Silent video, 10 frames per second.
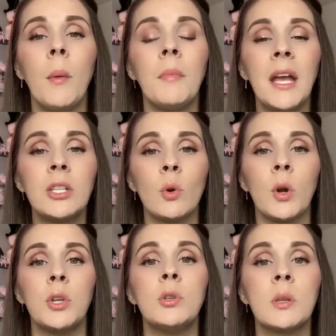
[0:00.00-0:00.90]
Make
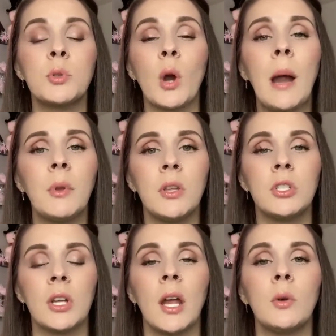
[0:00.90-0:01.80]
sure you subscribe to
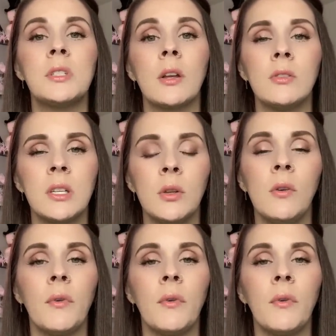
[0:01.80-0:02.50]
this channel to continue